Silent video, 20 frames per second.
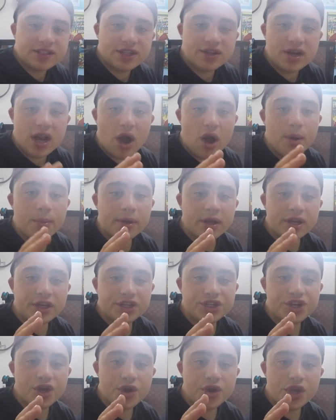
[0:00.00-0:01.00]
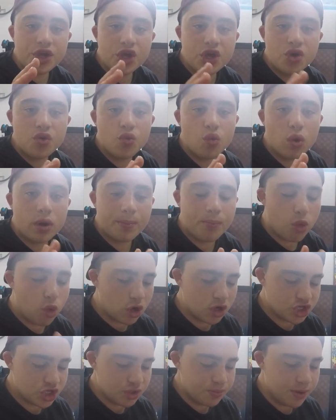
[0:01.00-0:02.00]
so now I'm gonna show you what
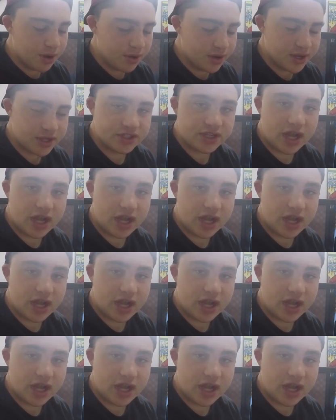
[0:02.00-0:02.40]
portrait mode